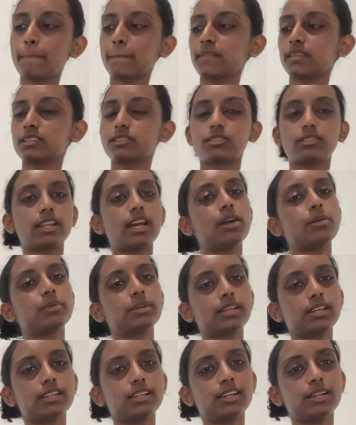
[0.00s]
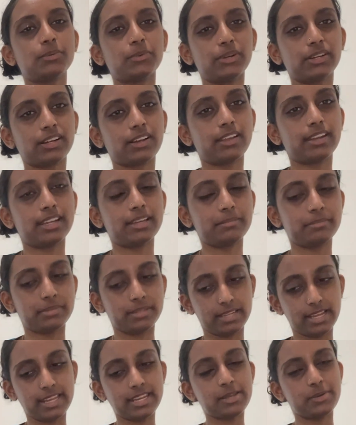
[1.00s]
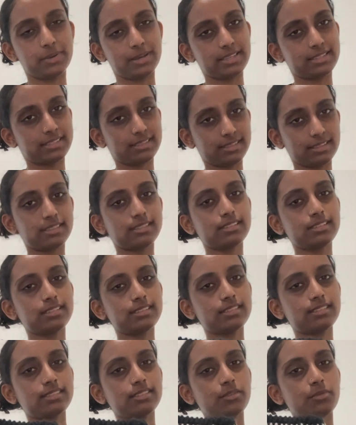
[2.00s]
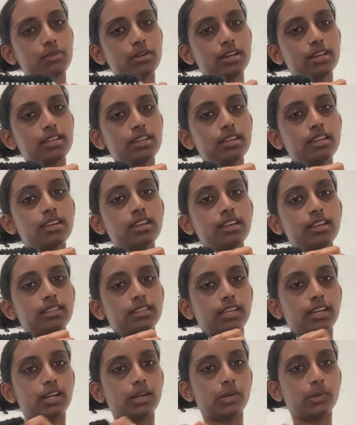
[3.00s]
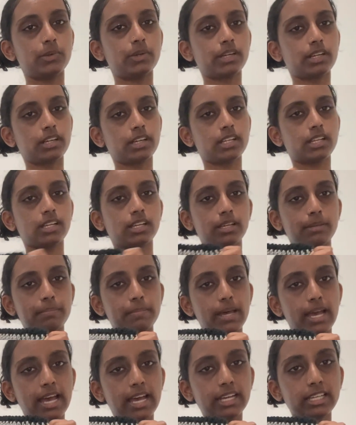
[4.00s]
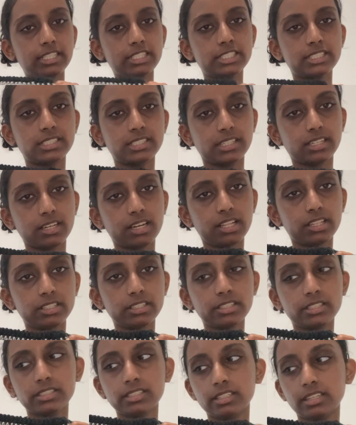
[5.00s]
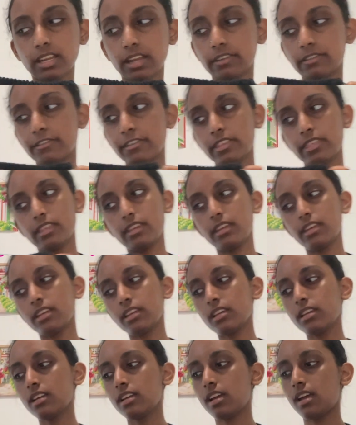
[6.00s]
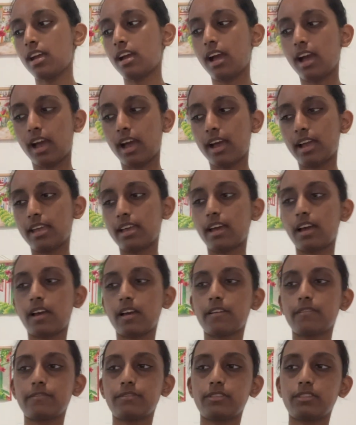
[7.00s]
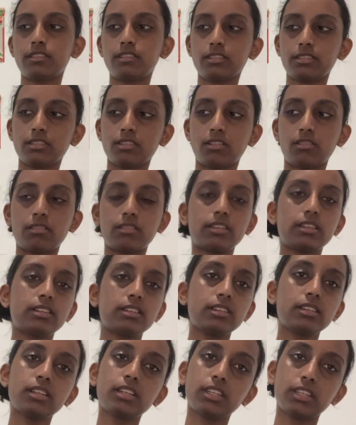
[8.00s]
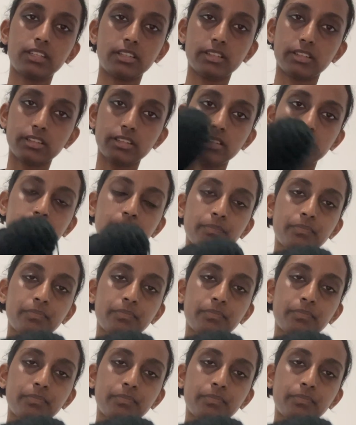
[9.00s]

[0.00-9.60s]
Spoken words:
So now we're gonna work on it. But anyways, this is the one that we're gonna match, the colors and everything. I have the yarn here,